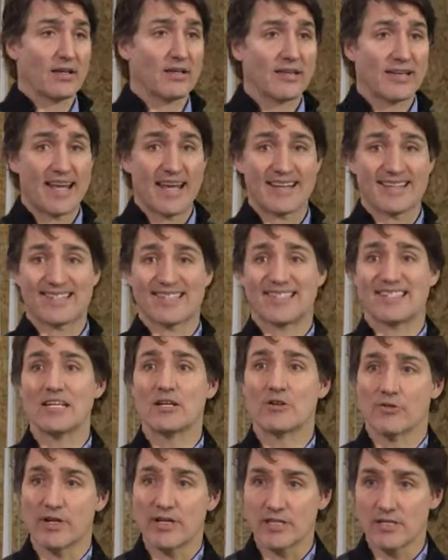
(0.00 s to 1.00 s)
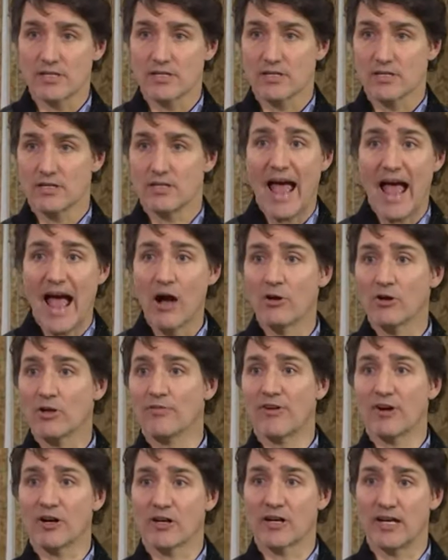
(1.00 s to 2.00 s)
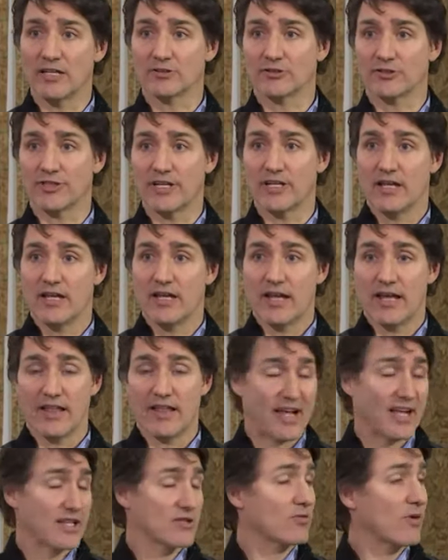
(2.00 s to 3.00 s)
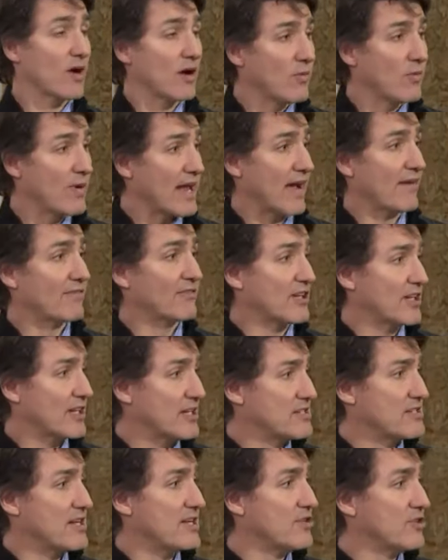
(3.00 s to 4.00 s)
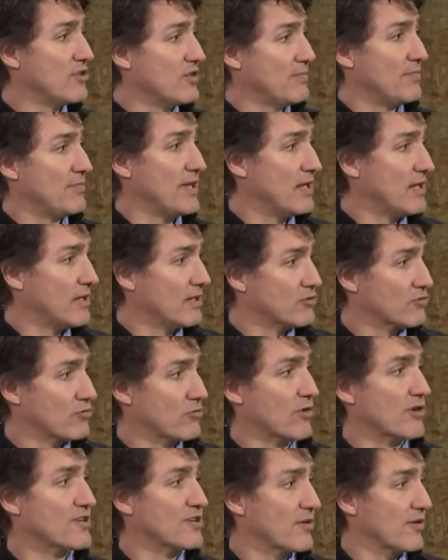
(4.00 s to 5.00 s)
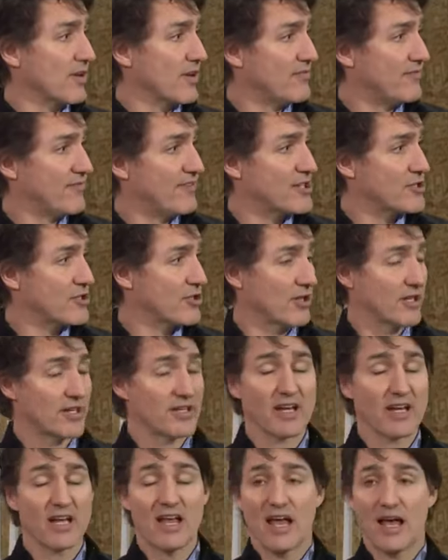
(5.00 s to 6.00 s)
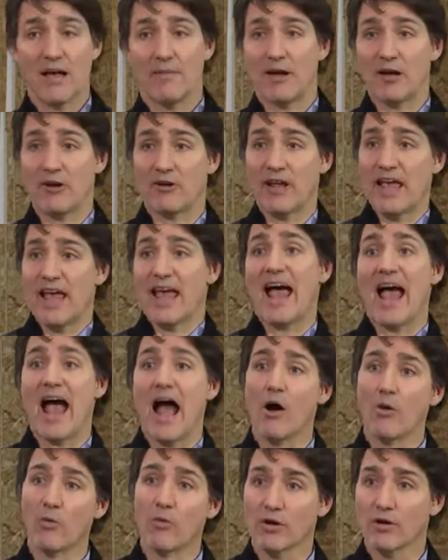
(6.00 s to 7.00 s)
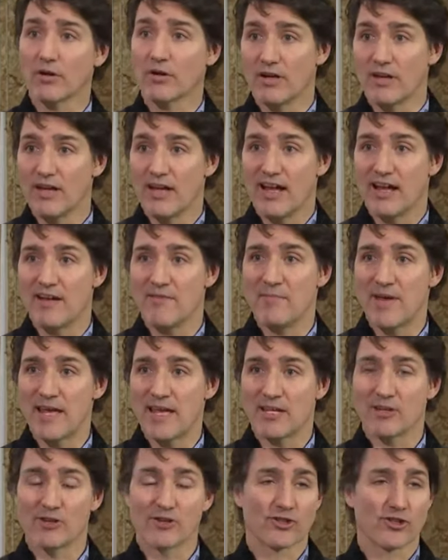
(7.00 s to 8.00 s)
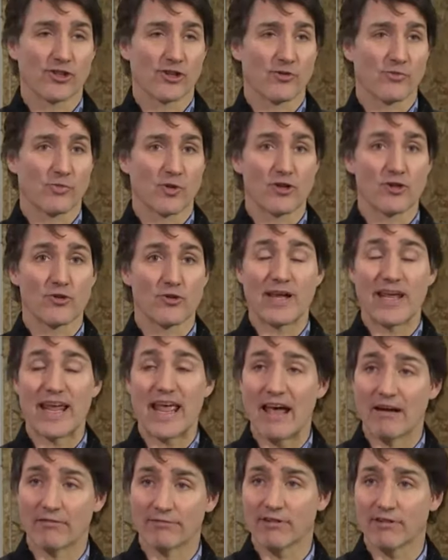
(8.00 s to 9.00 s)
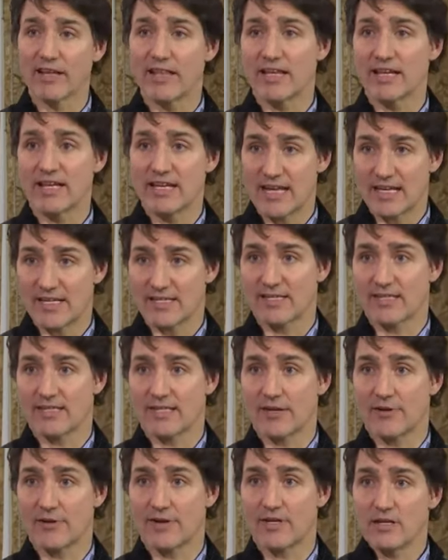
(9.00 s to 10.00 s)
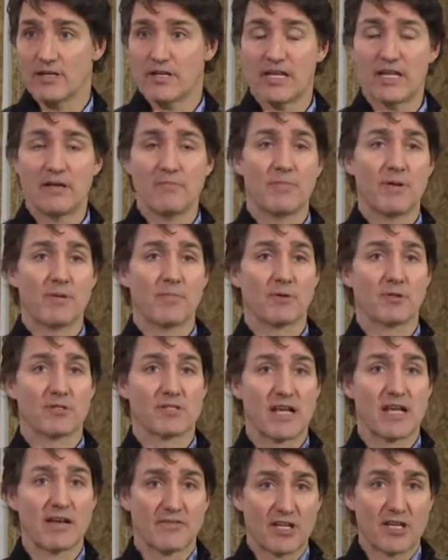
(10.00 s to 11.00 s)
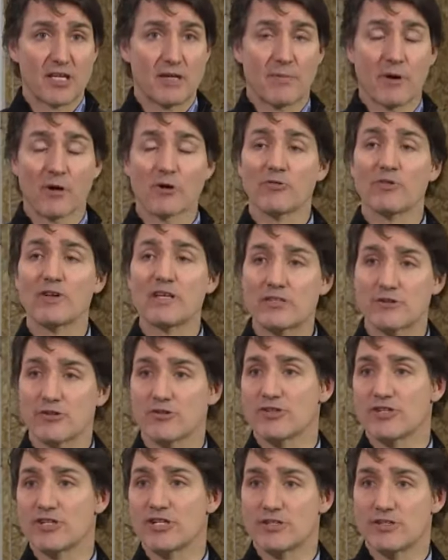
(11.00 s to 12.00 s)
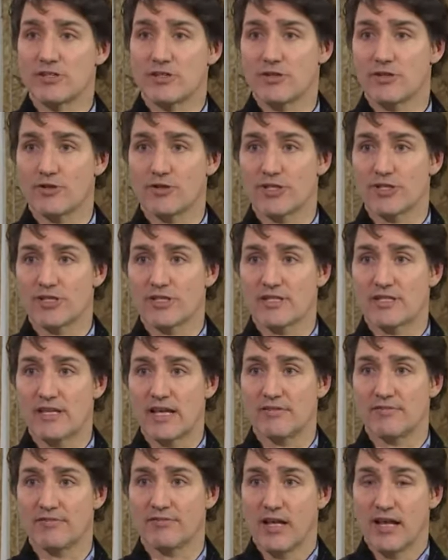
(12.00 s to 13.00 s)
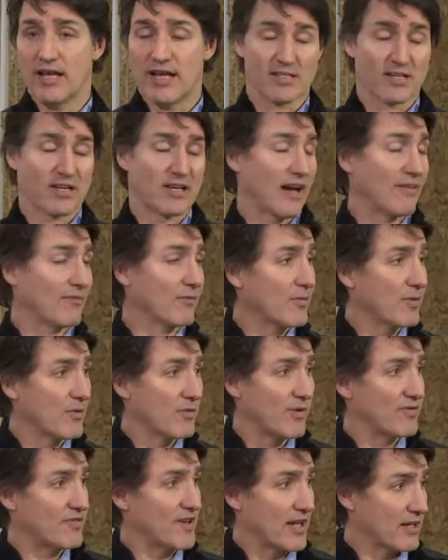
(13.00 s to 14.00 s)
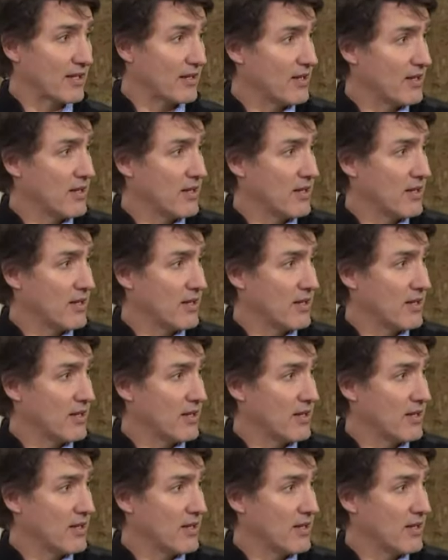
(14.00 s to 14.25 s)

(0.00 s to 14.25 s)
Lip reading: get secrets out of our country. And that's why we have to continue to be extraordinarily vigilant about how we're making sure we're doing everything necessary to keep people safe, to keep our research institutions safe. As a government, we've taken